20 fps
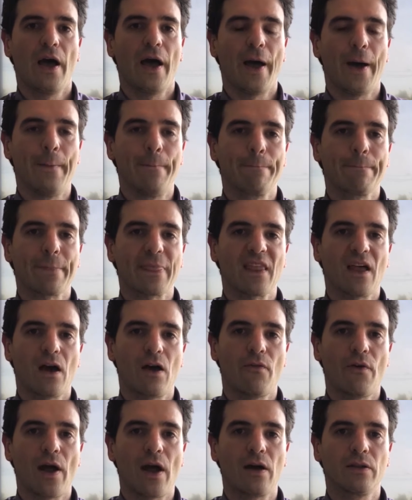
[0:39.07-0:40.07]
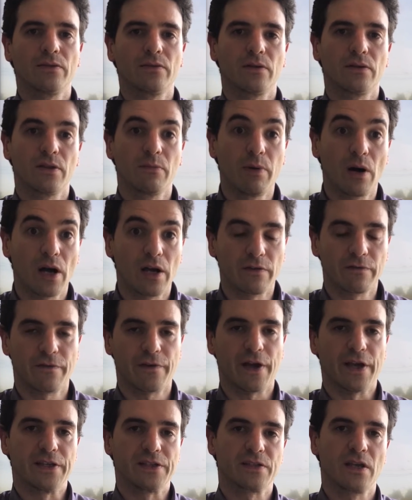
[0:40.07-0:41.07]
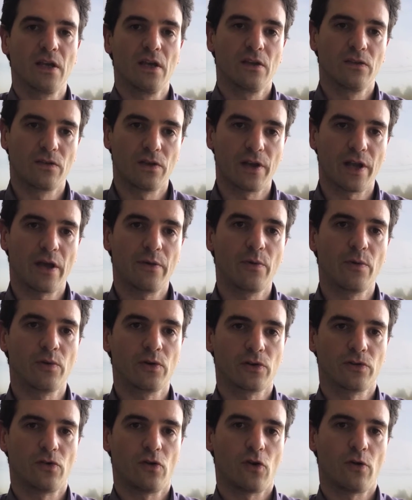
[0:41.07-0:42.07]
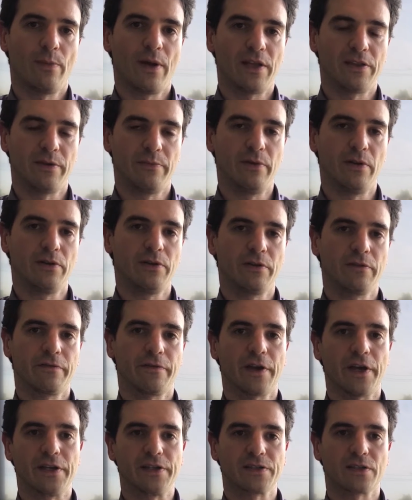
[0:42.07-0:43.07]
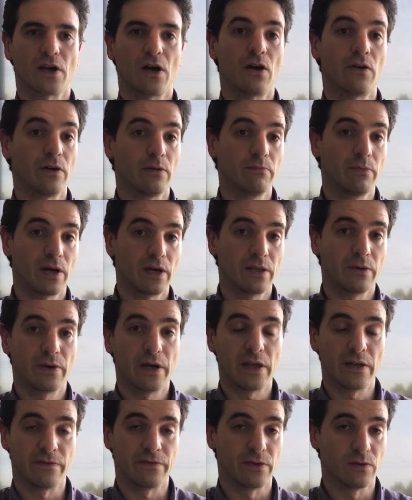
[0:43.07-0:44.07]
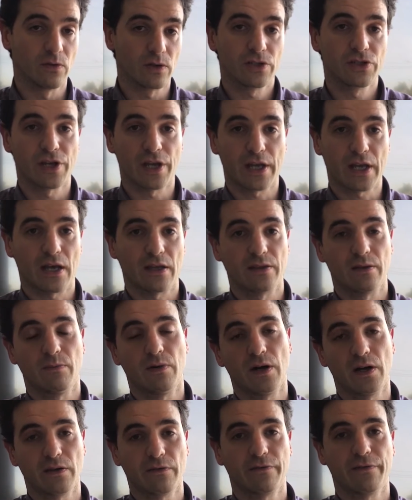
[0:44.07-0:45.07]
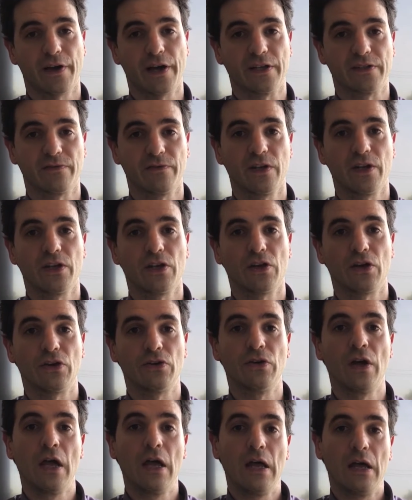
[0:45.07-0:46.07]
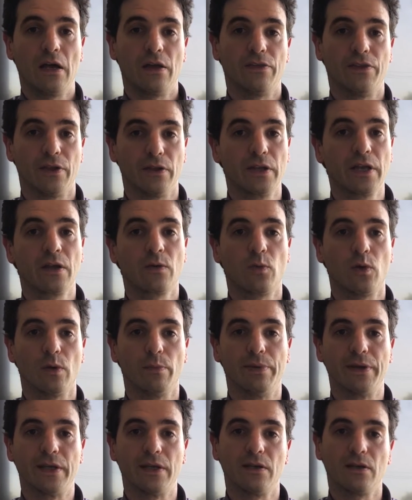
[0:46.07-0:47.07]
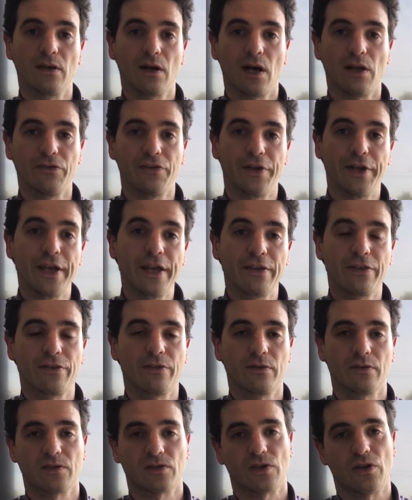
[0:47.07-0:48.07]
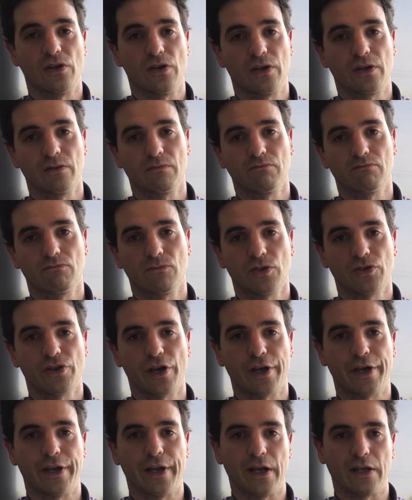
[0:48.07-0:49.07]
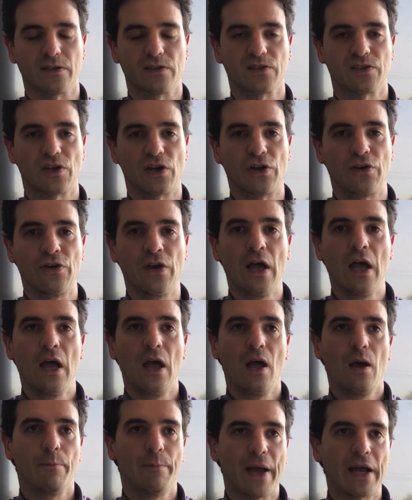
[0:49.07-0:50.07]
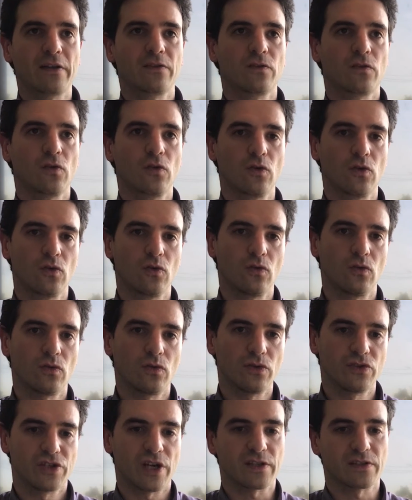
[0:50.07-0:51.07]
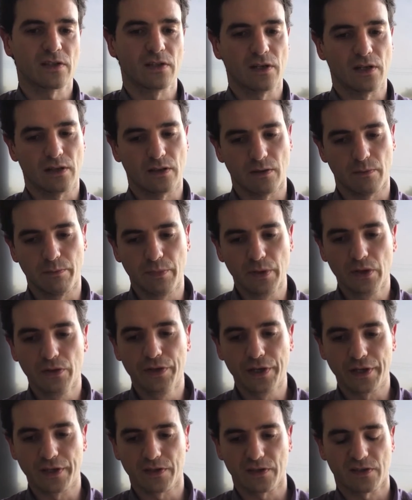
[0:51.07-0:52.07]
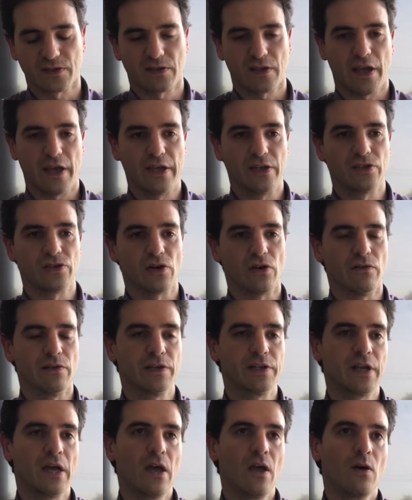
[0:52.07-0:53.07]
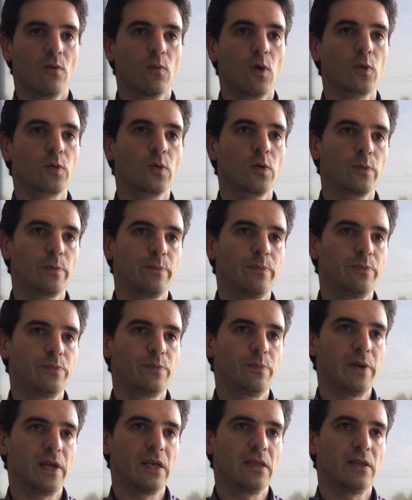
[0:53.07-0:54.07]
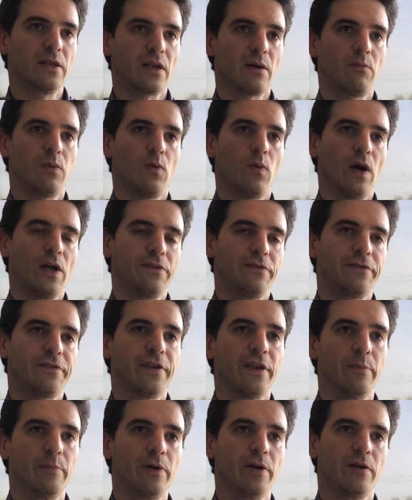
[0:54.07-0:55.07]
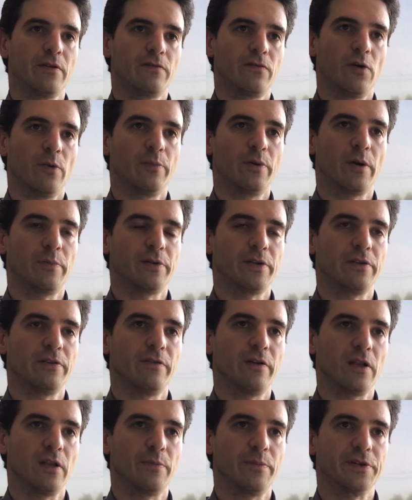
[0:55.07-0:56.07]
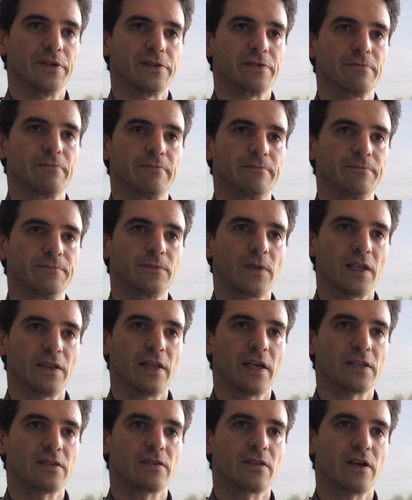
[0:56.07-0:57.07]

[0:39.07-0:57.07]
around the buying phase. Today we want to talk about the building phase. Oh, and by the way, if you want to check out the buying phase video, the link will be underneath so you can check it out. So back to Justin and the building stage of it, what would be the number one tip for property developers at that